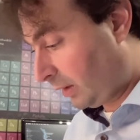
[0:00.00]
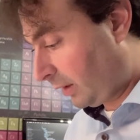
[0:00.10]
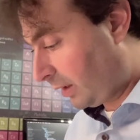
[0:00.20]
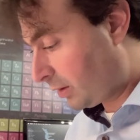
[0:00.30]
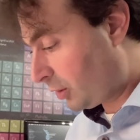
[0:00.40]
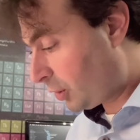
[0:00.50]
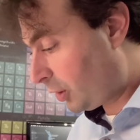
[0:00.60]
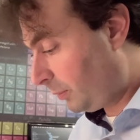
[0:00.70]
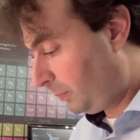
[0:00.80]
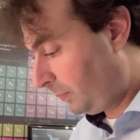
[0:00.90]
as a
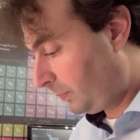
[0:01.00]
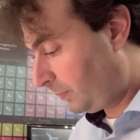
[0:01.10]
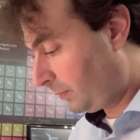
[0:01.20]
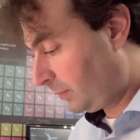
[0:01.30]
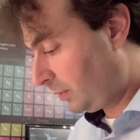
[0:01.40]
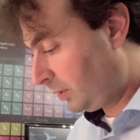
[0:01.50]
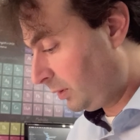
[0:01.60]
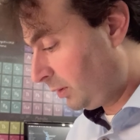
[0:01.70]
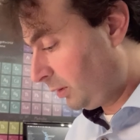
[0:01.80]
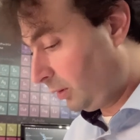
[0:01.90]
sum
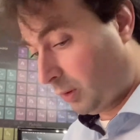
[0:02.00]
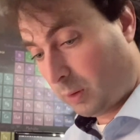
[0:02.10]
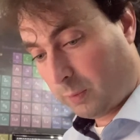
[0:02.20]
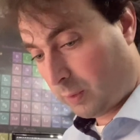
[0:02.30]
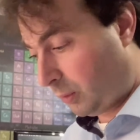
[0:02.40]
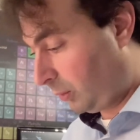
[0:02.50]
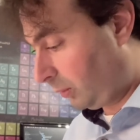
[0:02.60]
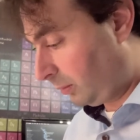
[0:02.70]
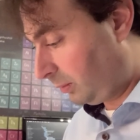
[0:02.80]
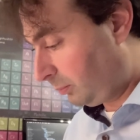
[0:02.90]
over
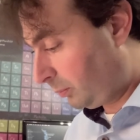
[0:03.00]
all